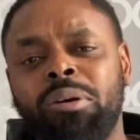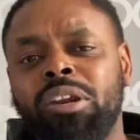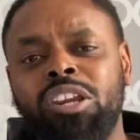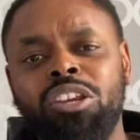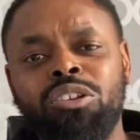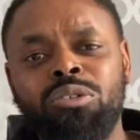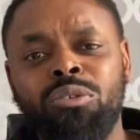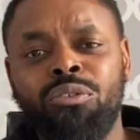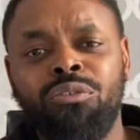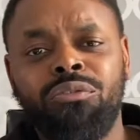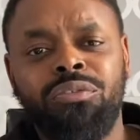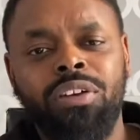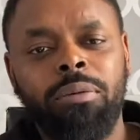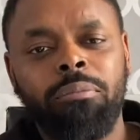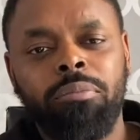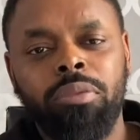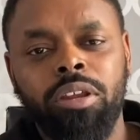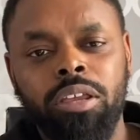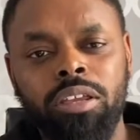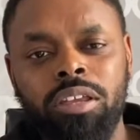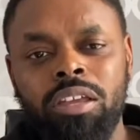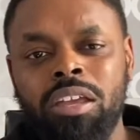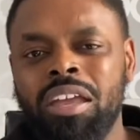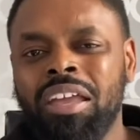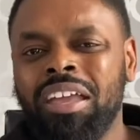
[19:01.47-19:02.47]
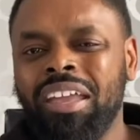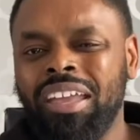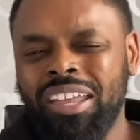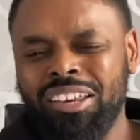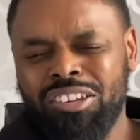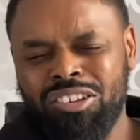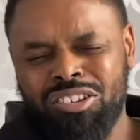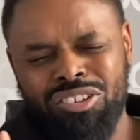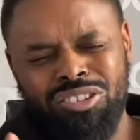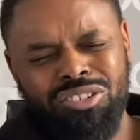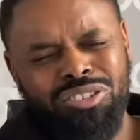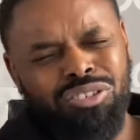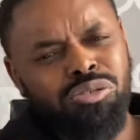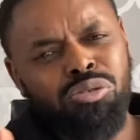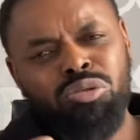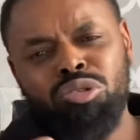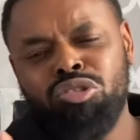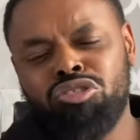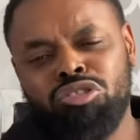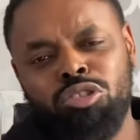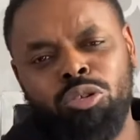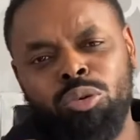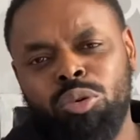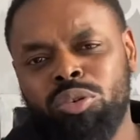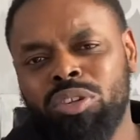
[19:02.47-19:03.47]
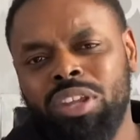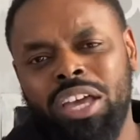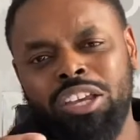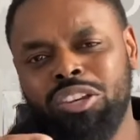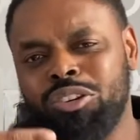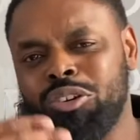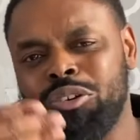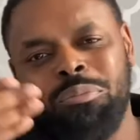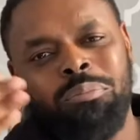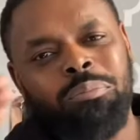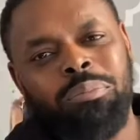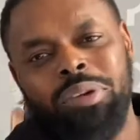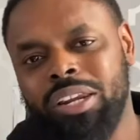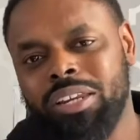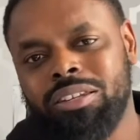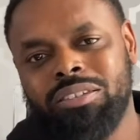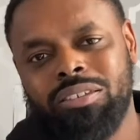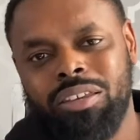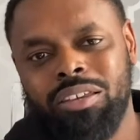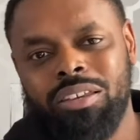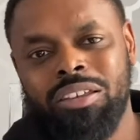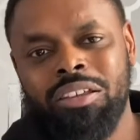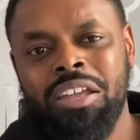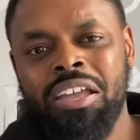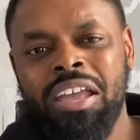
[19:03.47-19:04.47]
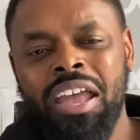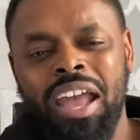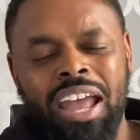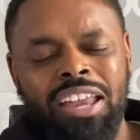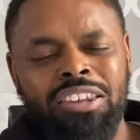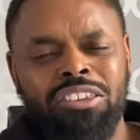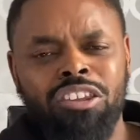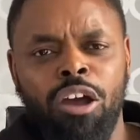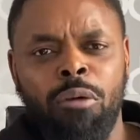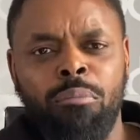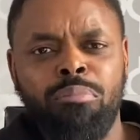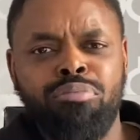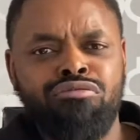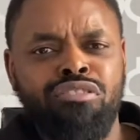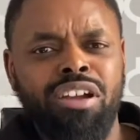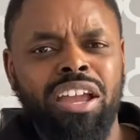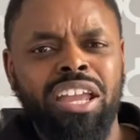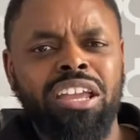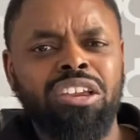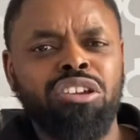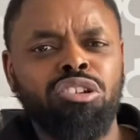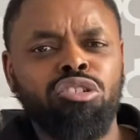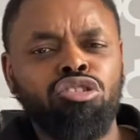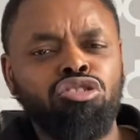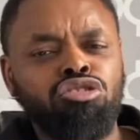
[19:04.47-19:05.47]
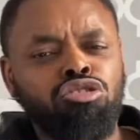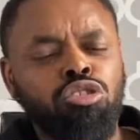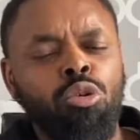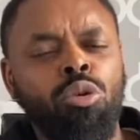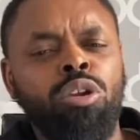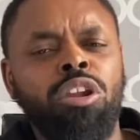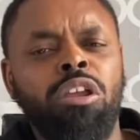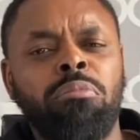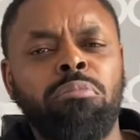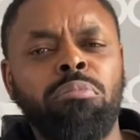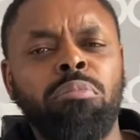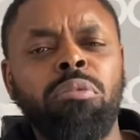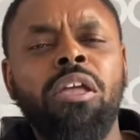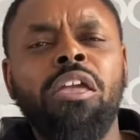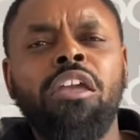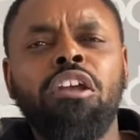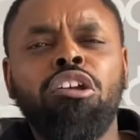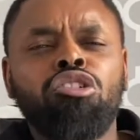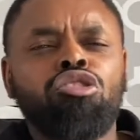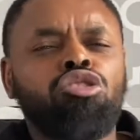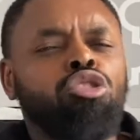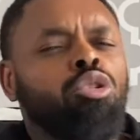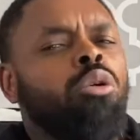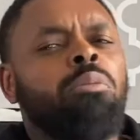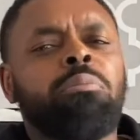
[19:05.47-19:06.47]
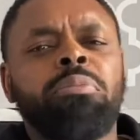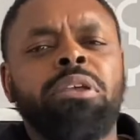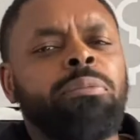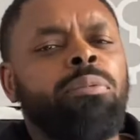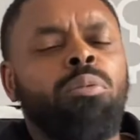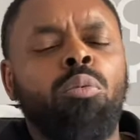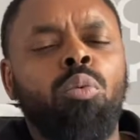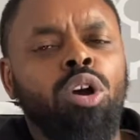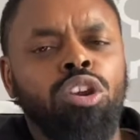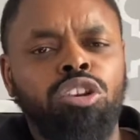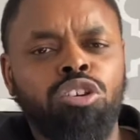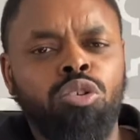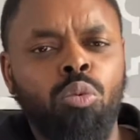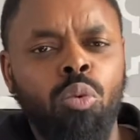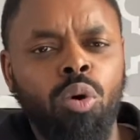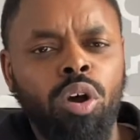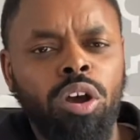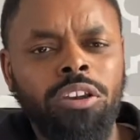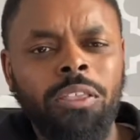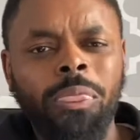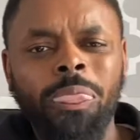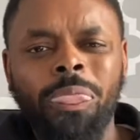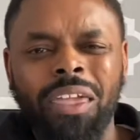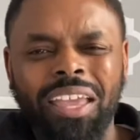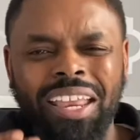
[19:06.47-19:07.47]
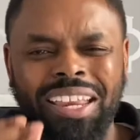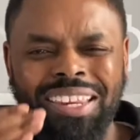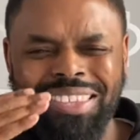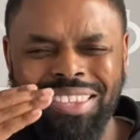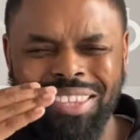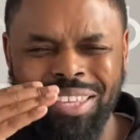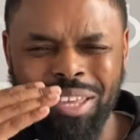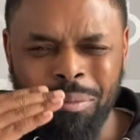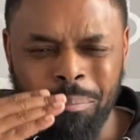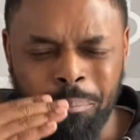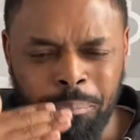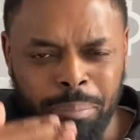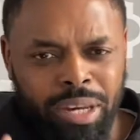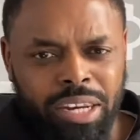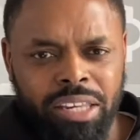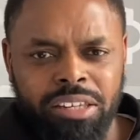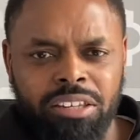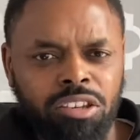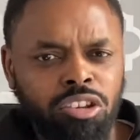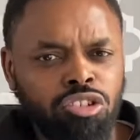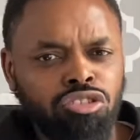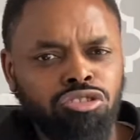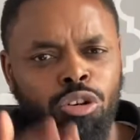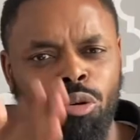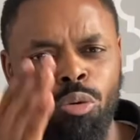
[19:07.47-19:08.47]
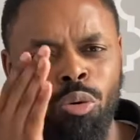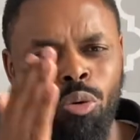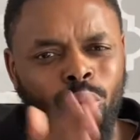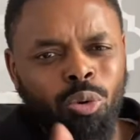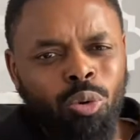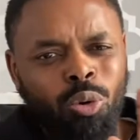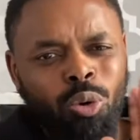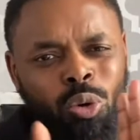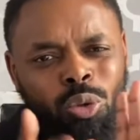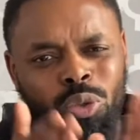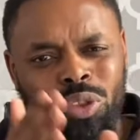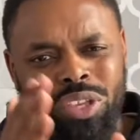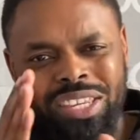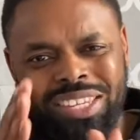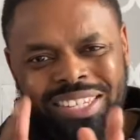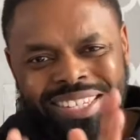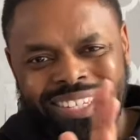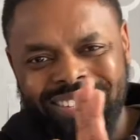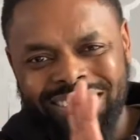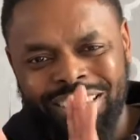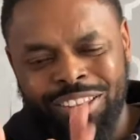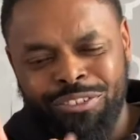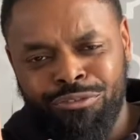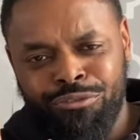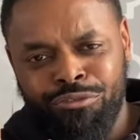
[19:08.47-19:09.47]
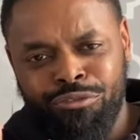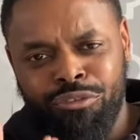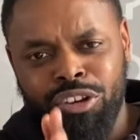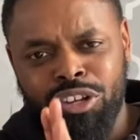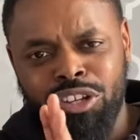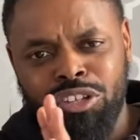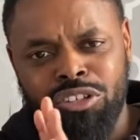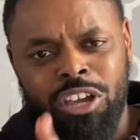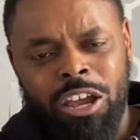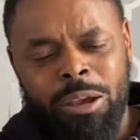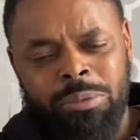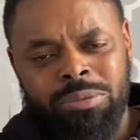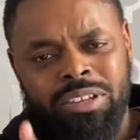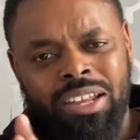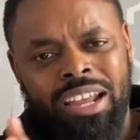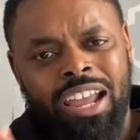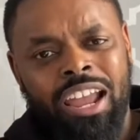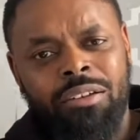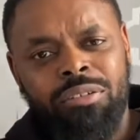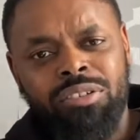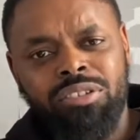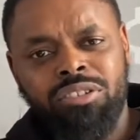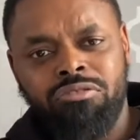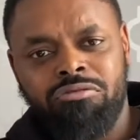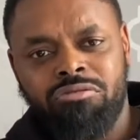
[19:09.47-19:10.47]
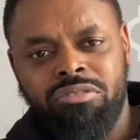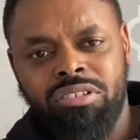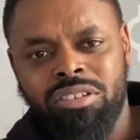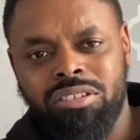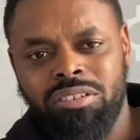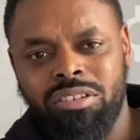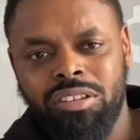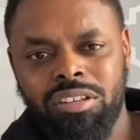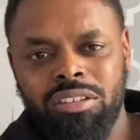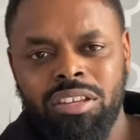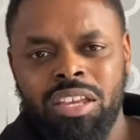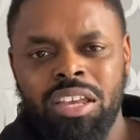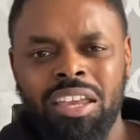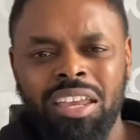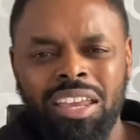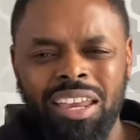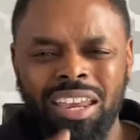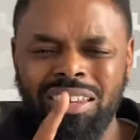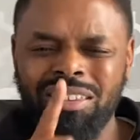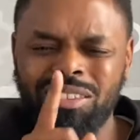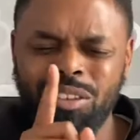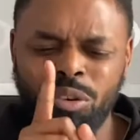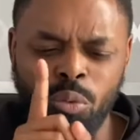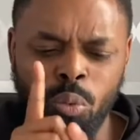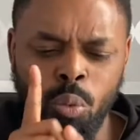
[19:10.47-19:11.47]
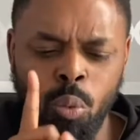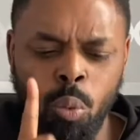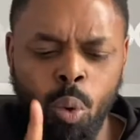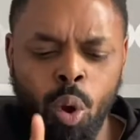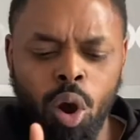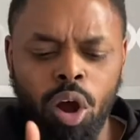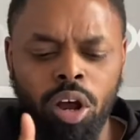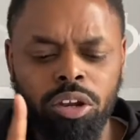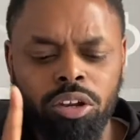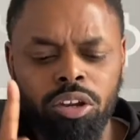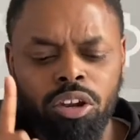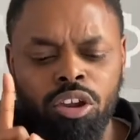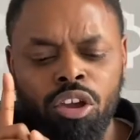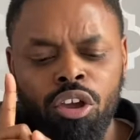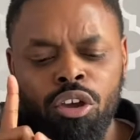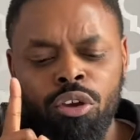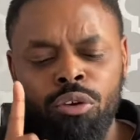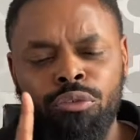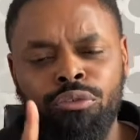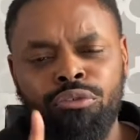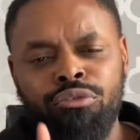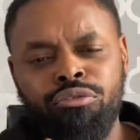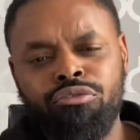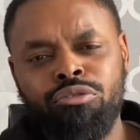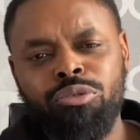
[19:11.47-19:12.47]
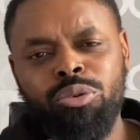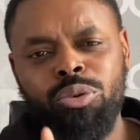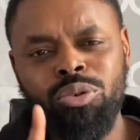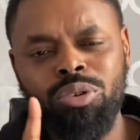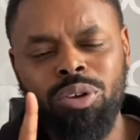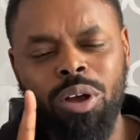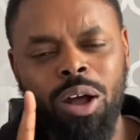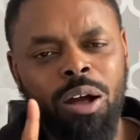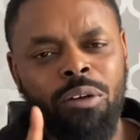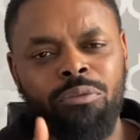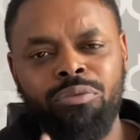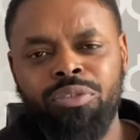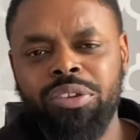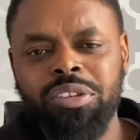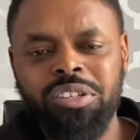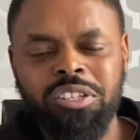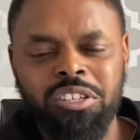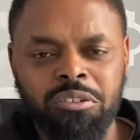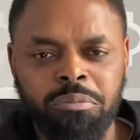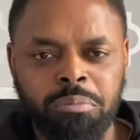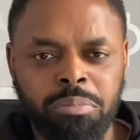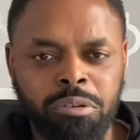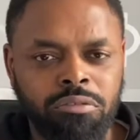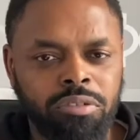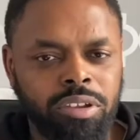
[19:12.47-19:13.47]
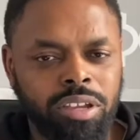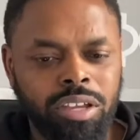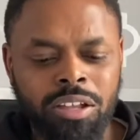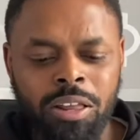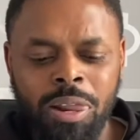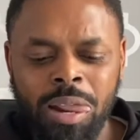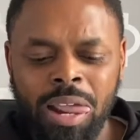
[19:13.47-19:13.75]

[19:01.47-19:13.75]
in your family. It's still showing that humility and not bragging and showing people what you want. It's the ability to show all these different types of characteristics in the one fruit of the Spirit.